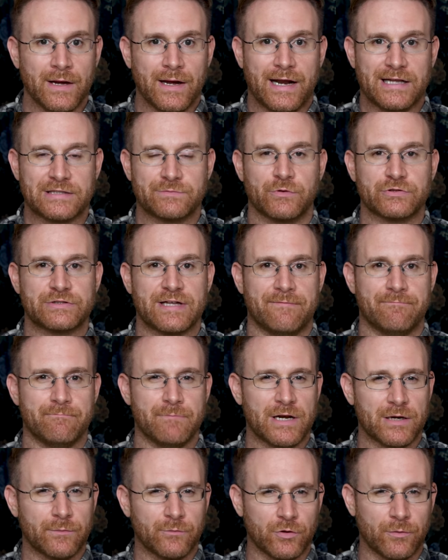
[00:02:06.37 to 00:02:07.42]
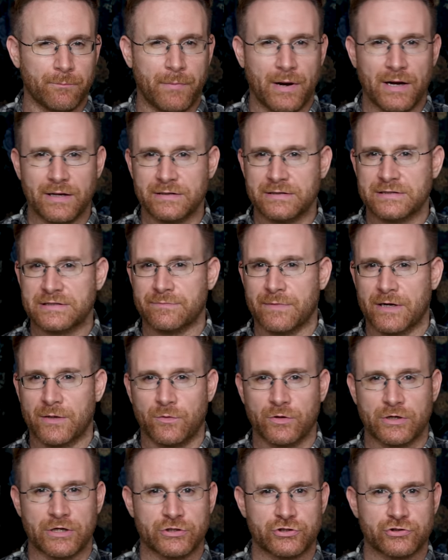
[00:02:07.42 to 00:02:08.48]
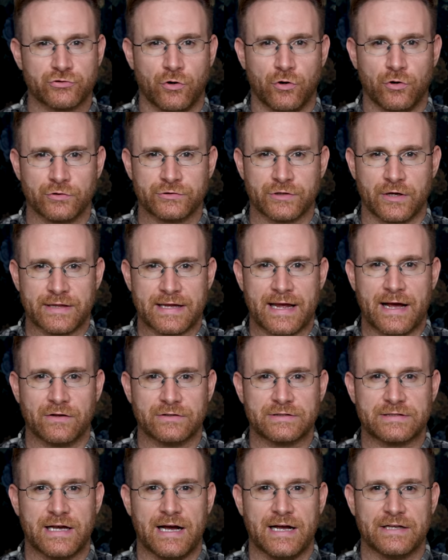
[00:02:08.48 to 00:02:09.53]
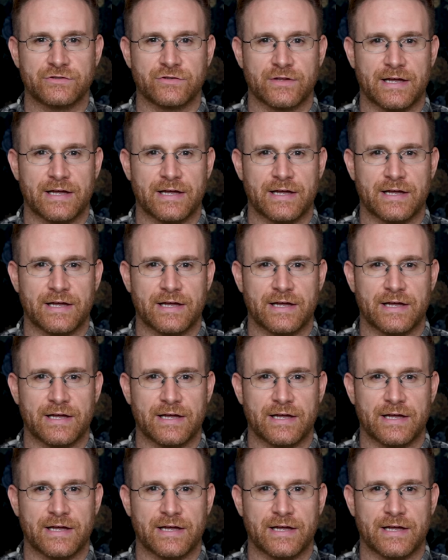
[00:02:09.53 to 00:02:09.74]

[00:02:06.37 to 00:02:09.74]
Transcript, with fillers: And it's supposed to have minimal buttons, minimal controls on the outside,